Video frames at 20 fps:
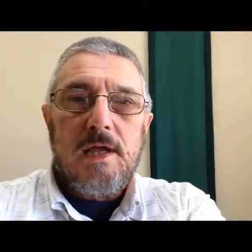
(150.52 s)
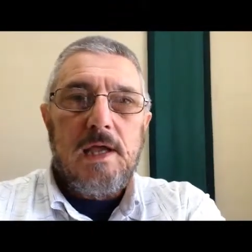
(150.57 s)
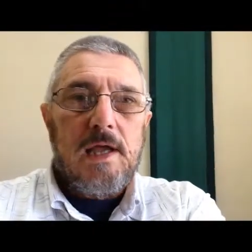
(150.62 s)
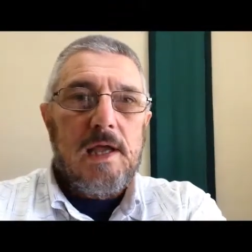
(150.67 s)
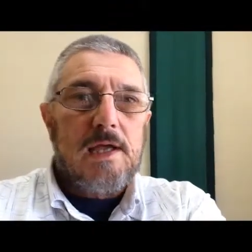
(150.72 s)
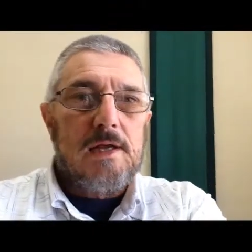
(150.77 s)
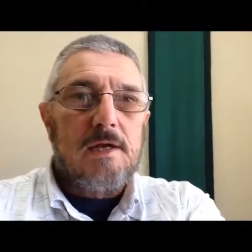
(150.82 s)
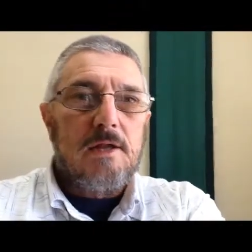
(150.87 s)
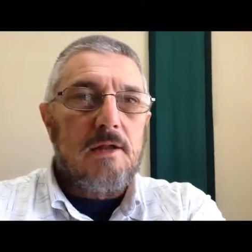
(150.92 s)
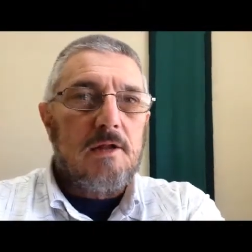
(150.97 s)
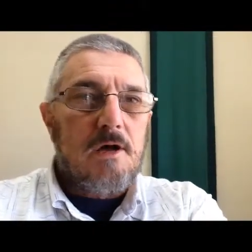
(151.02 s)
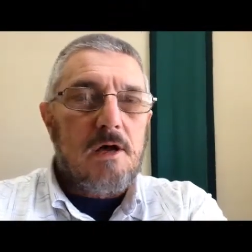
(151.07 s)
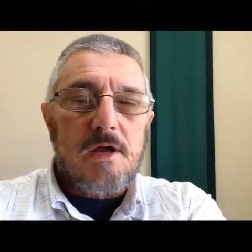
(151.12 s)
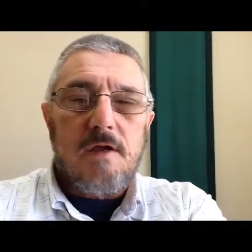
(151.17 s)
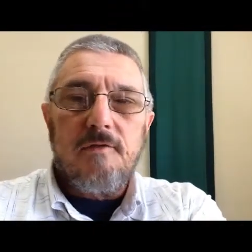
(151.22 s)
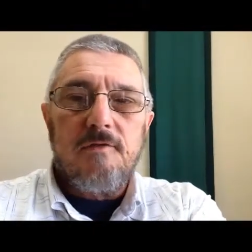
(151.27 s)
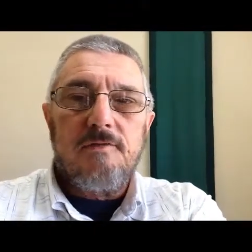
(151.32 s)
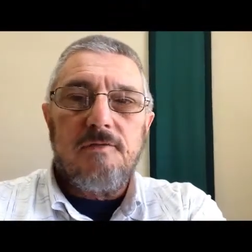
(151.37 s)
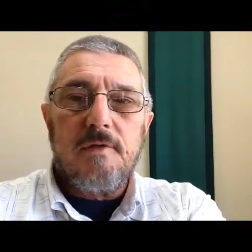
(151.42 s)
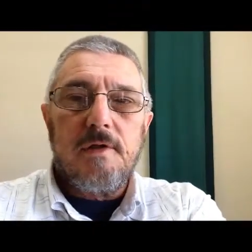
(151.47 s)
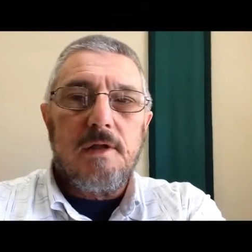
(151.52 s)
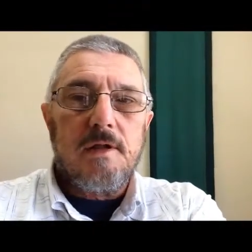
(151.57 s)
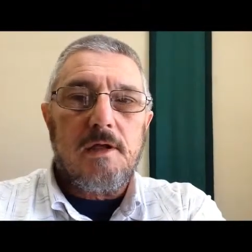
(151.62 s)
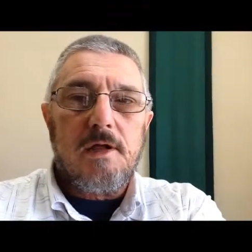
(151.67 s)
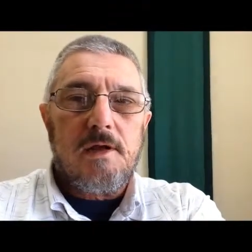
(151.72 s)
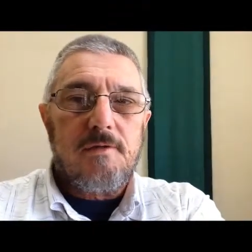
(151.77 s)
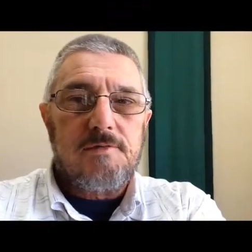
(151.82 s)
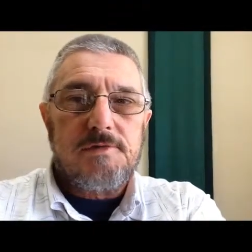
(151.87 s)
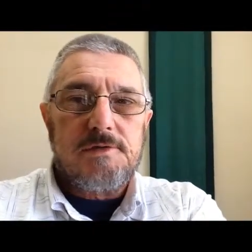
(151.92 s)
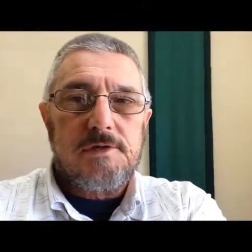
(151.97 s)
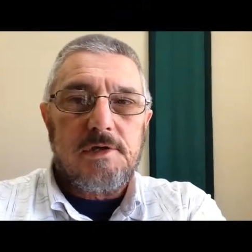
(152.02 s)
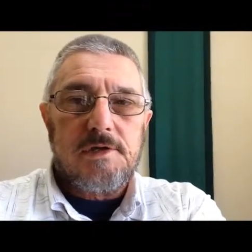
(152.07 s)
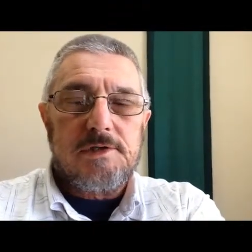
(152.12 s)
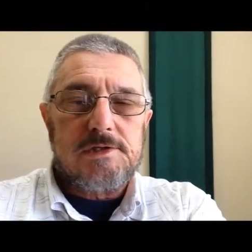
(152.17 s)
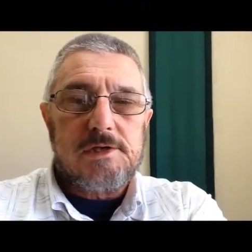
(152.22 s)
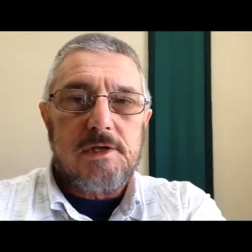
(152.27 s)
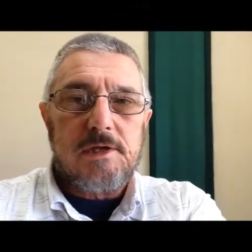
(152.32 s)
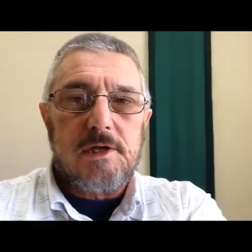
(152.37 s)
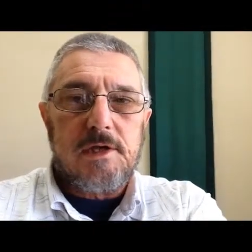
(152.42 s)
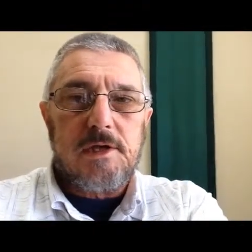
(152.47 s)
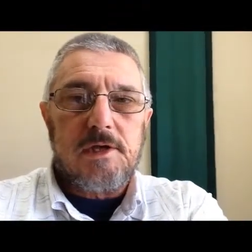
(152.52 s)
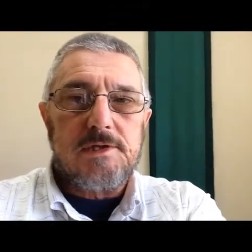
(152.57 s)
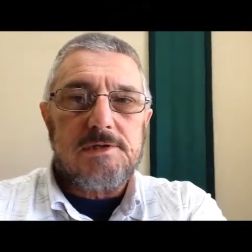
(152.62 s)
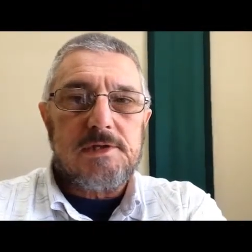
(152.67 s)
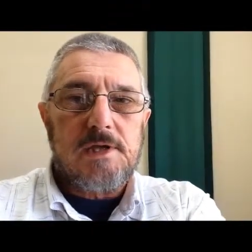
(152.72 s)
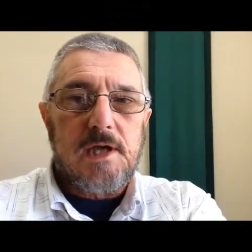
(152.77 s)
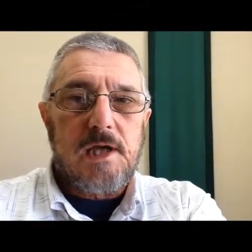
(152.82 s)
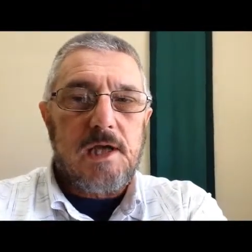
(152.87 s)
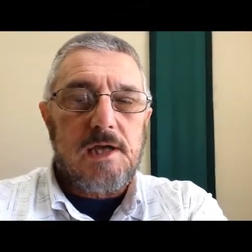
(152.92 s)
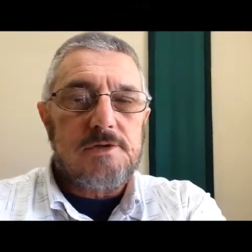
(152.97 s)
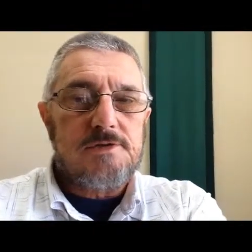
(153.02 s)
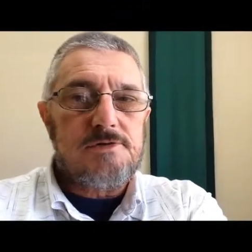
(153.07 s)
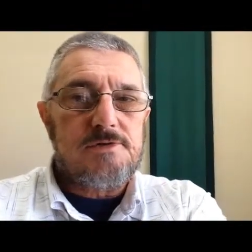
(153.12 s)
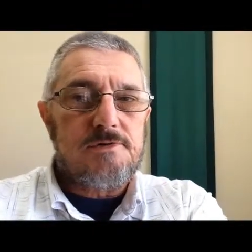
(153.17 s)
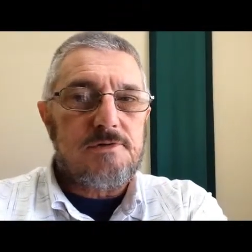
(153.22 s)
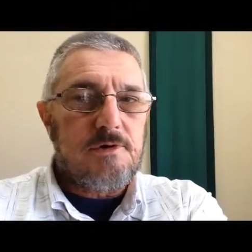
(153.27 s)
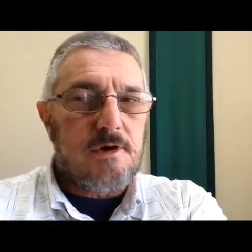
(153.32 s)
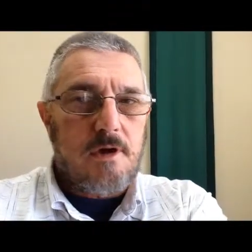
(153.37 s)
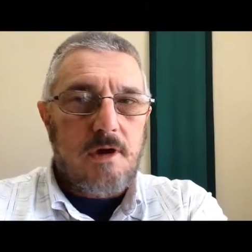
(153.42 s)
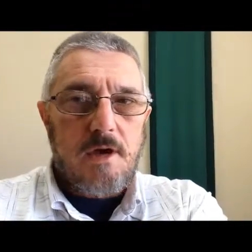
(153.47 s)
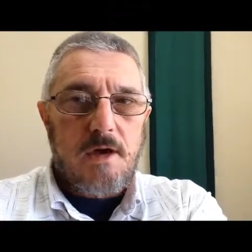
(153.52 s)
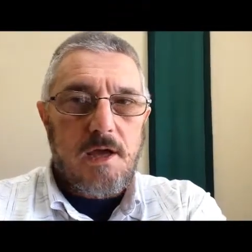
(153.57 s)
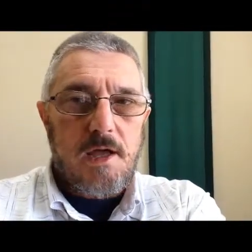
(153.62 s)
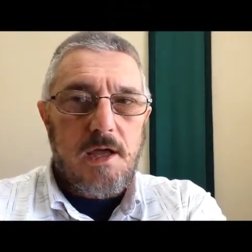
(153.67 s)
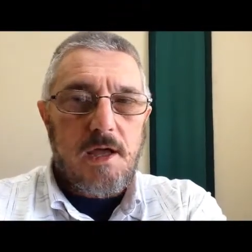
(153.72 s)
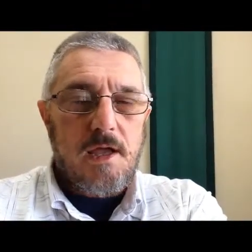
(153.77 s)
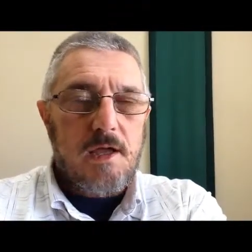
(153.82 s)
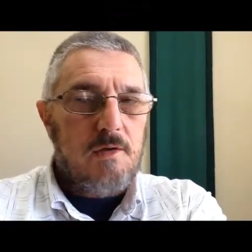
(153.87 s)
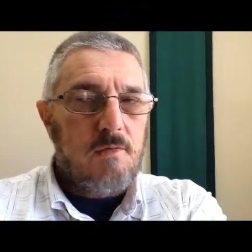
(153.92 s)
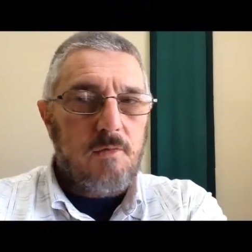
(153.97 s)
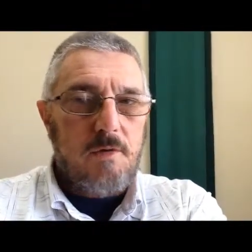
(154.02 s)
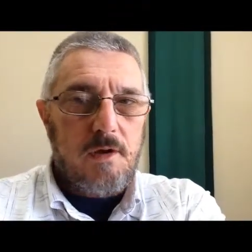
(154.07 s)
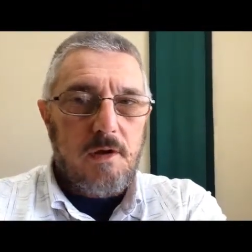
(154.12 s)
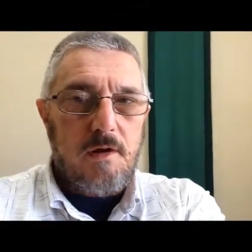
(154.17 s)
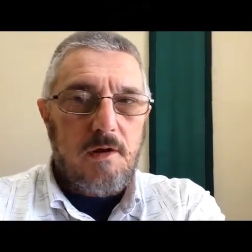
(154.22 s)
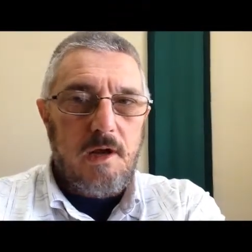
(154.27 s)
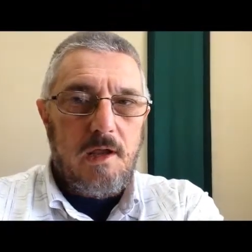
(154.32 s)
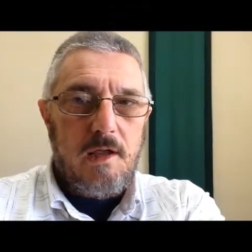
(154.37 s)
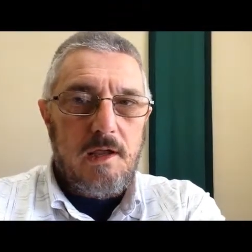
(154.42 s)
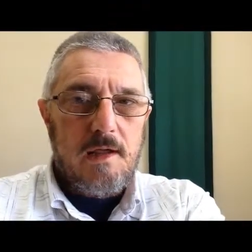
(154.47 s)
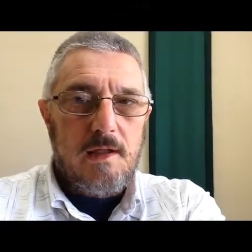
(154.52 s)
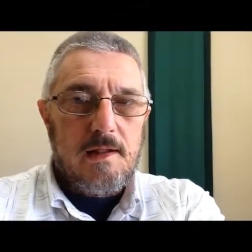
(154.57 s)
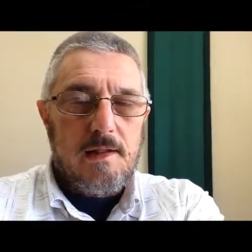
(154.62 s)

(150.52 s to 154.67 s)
And a lot of church leaders are dry and weary.